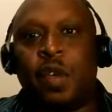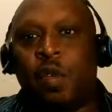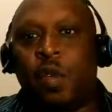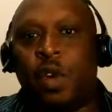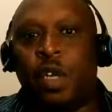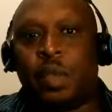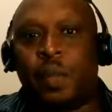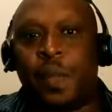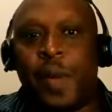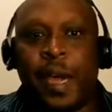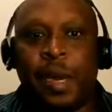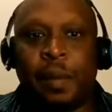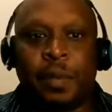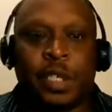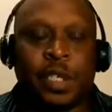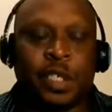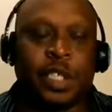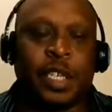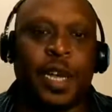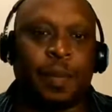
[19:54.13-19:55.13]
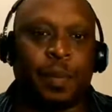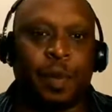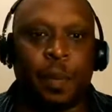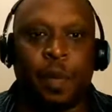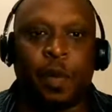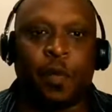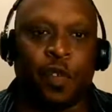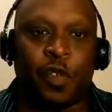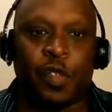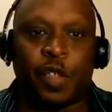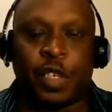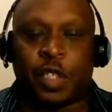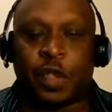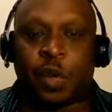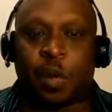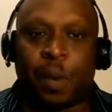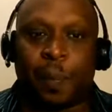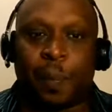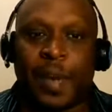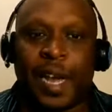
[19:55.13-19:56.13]
which made them susceptible for the
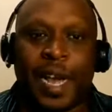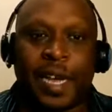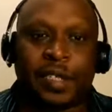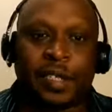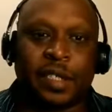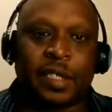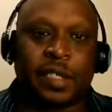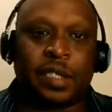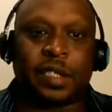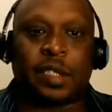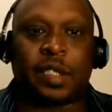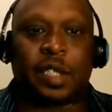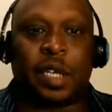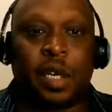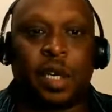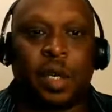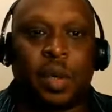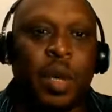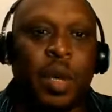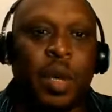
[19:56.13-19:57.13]
short passes. So